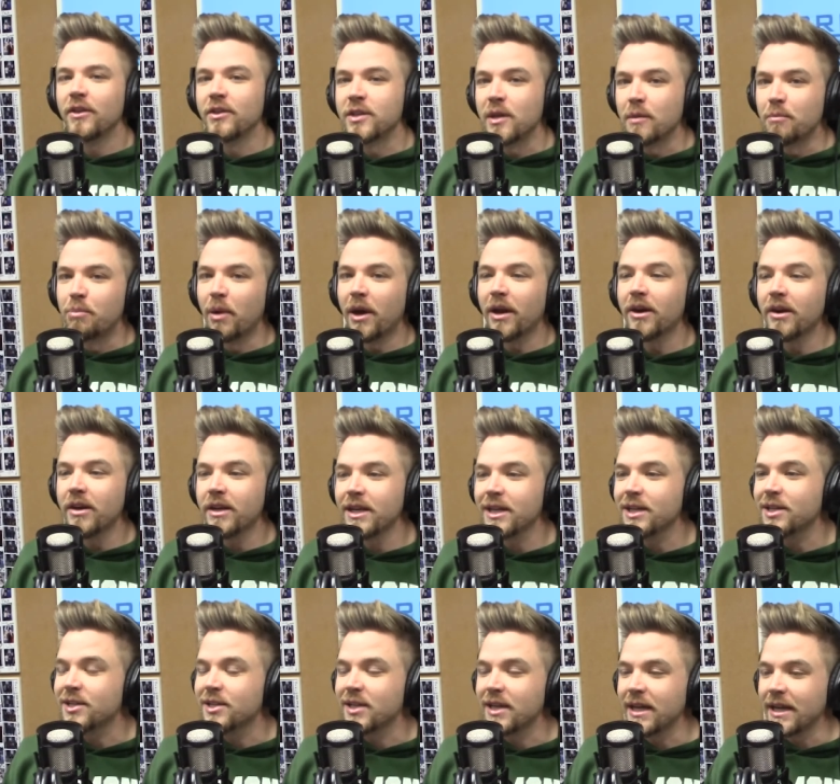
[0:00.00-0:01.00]
There's a butter
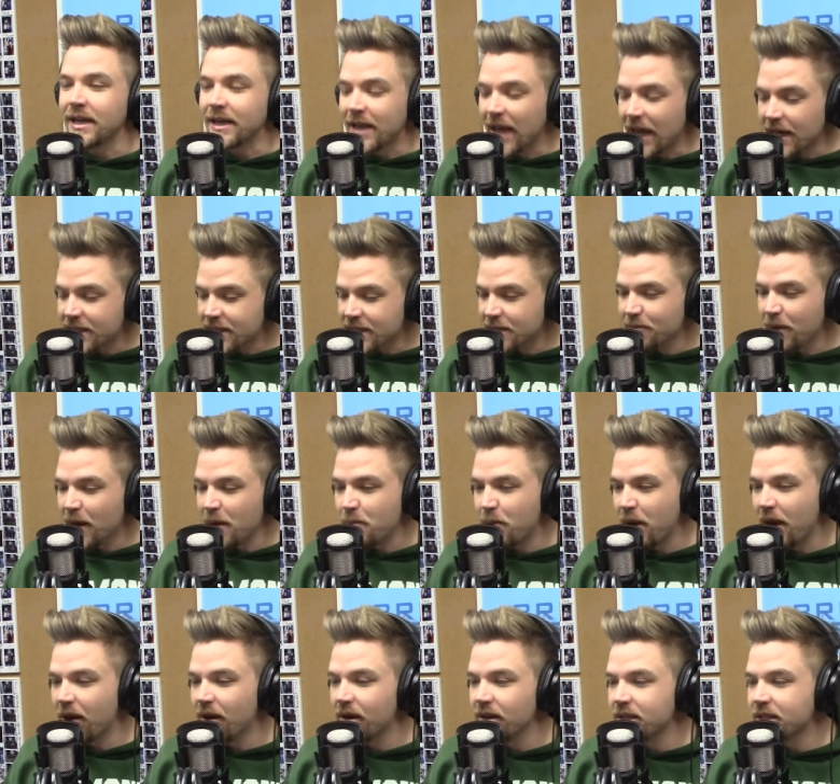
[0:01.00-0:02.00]
dish sitting next to my
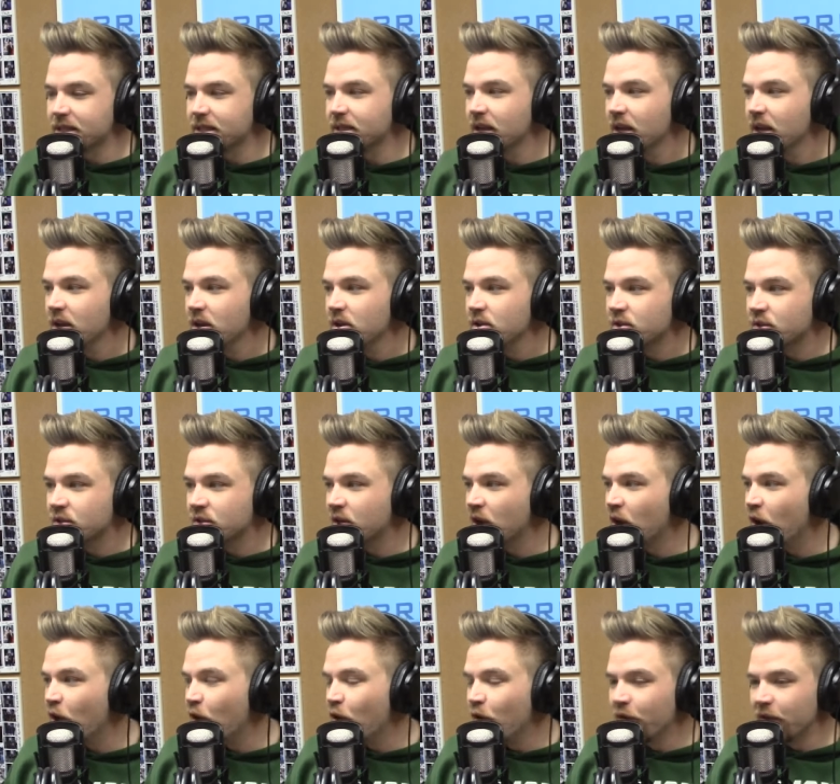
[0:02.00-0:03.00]
parents'
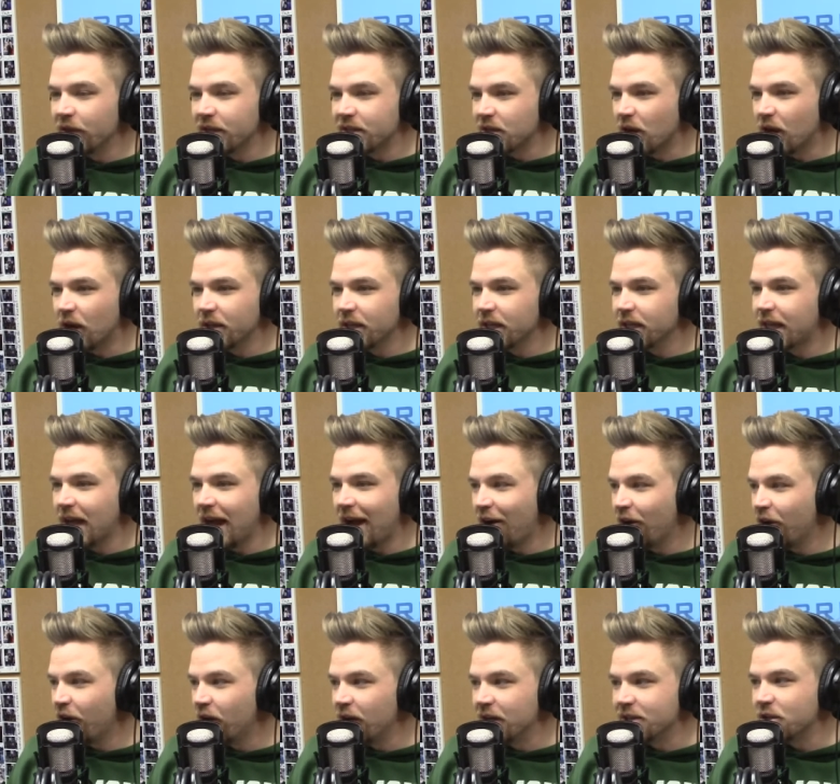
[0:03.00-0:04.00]
stove. It's on the
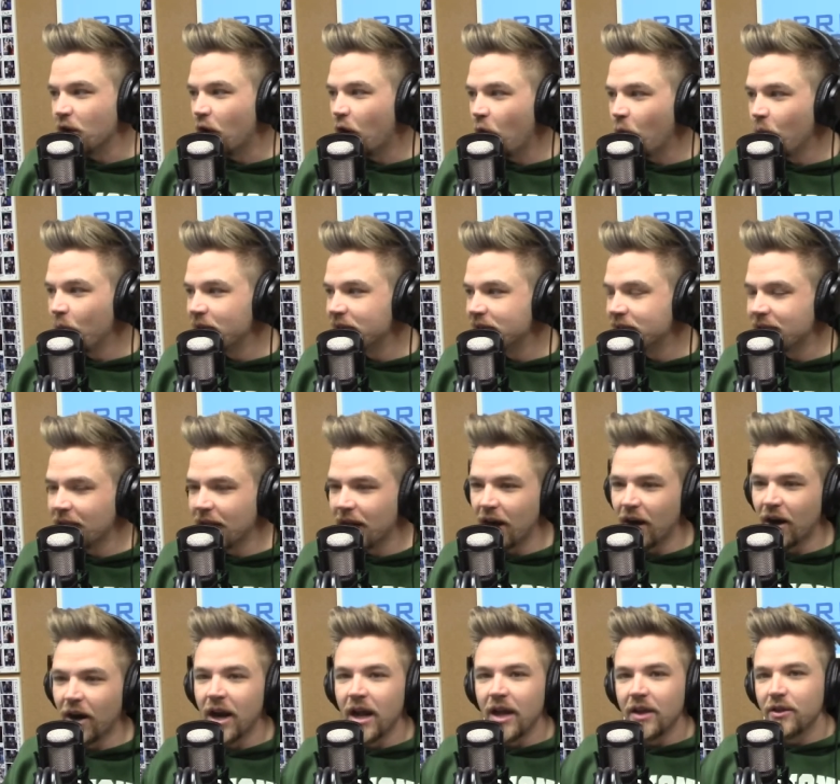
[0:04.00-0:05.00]
counter. It's always
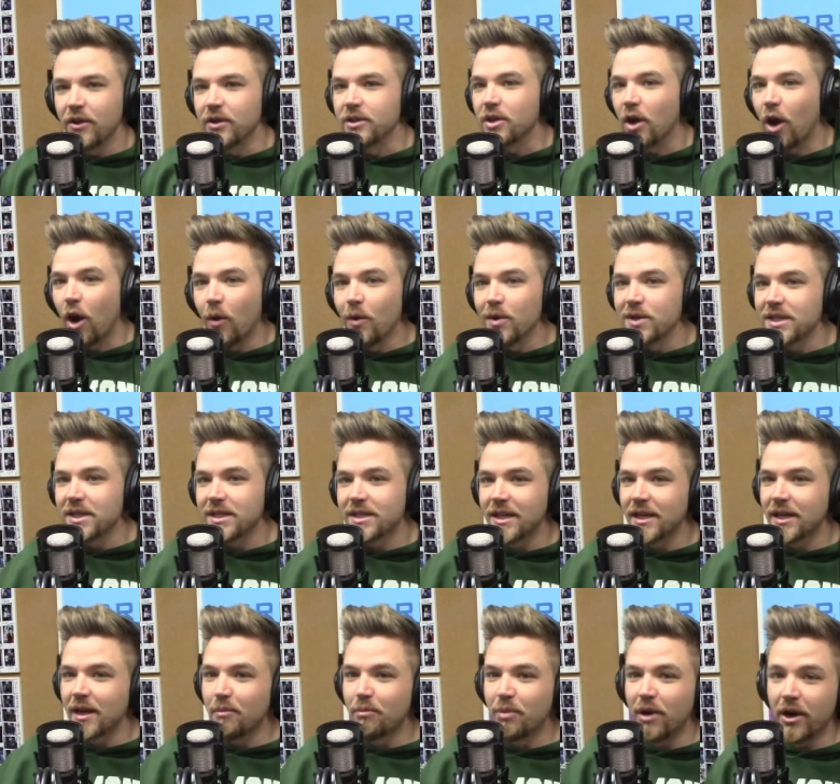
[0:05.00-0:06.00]
there. There's always a
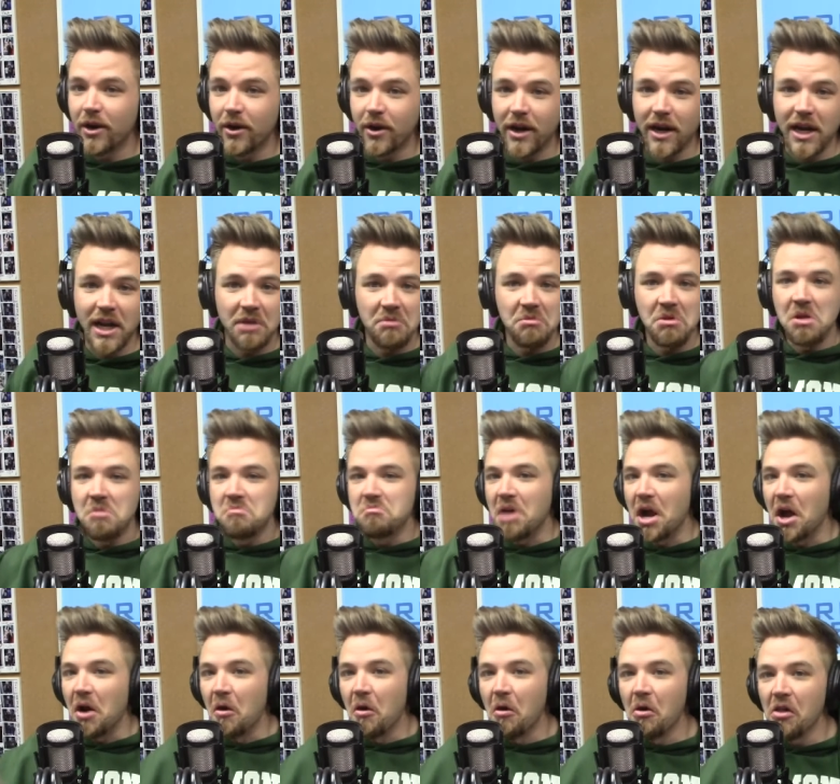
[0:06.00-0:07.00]
stick of butter in it. All
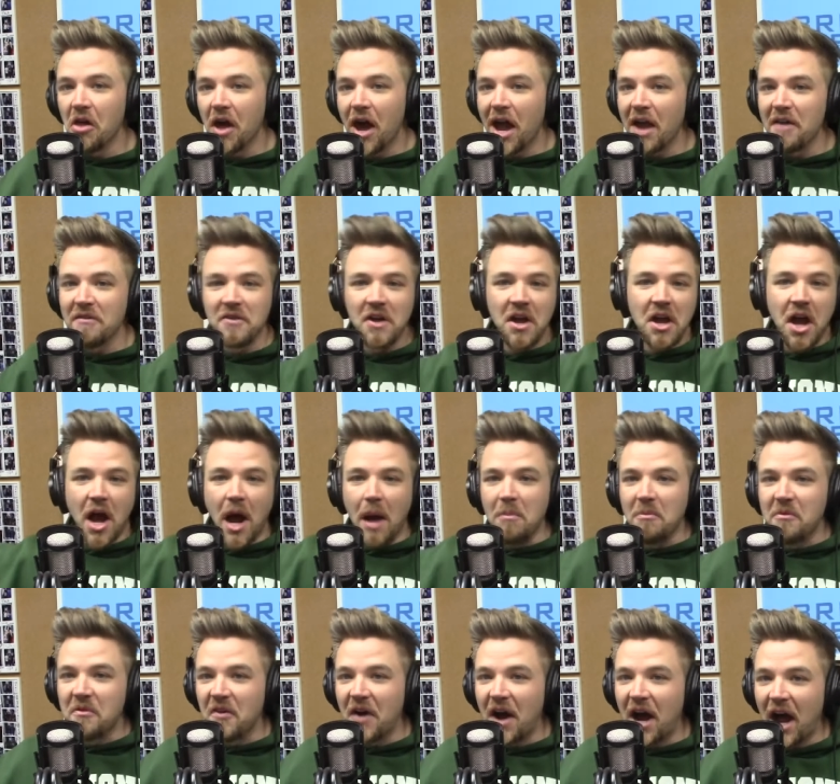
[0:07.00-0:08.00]
right. My whole life. Safe
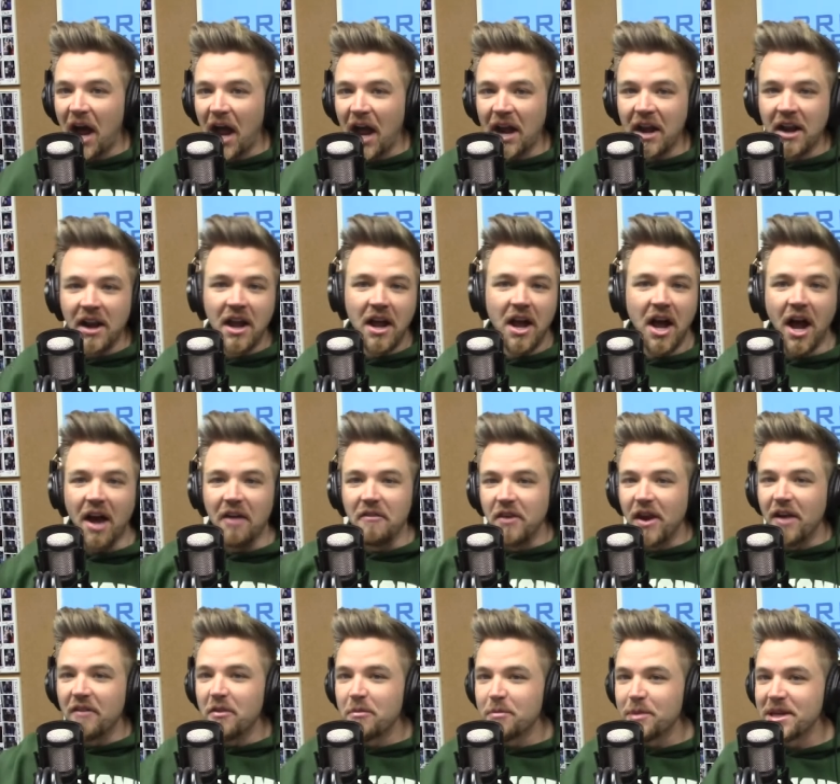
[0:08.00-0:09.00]
I'm food. fine.
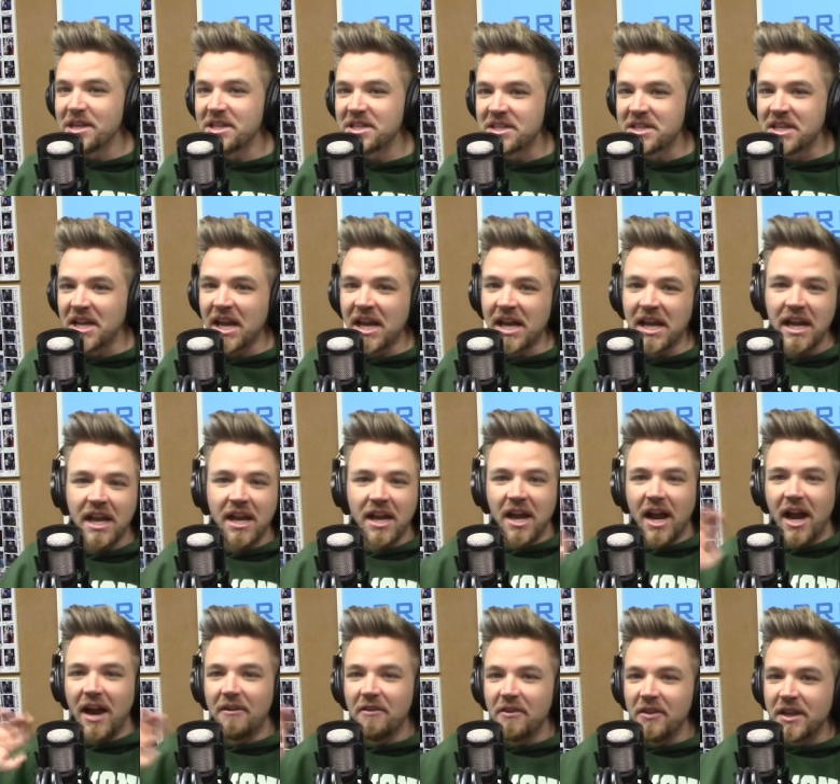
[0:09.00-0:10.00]
I've never been sick.
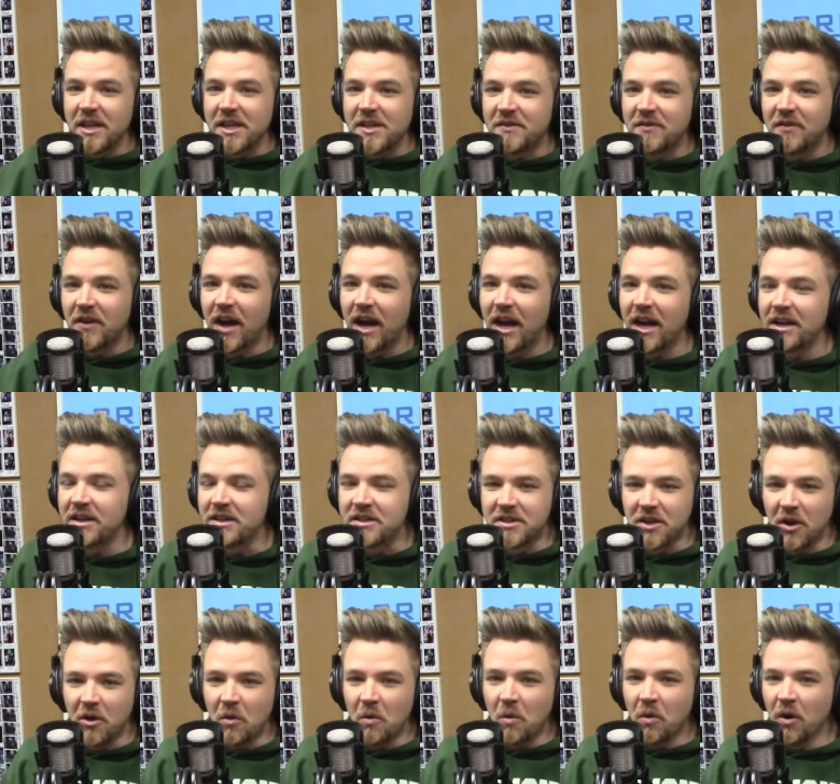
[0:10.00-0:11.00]
Everything's fine.
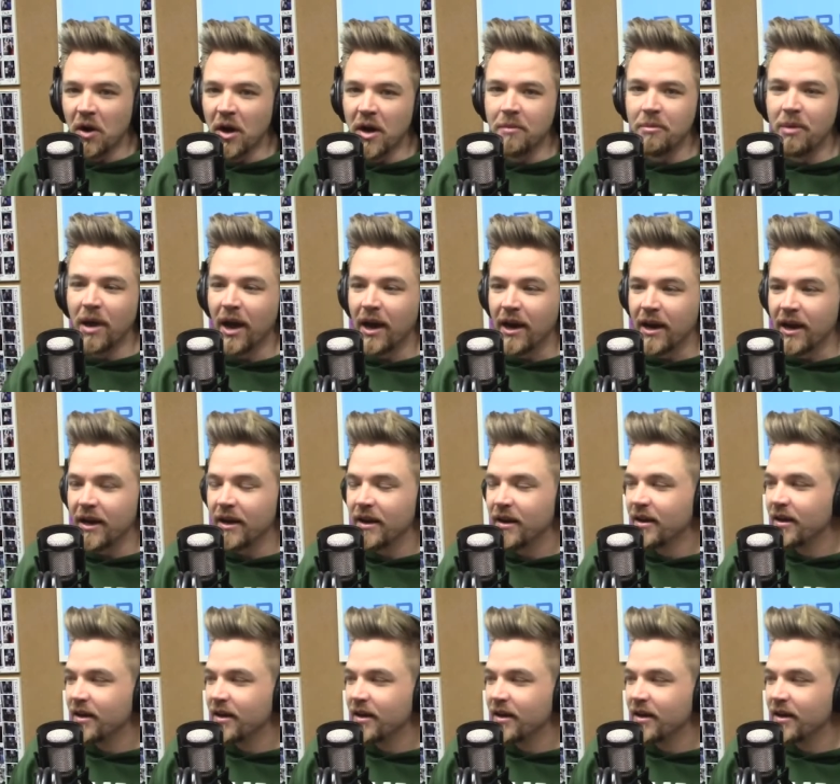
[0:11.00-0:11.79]
Don't worry about it.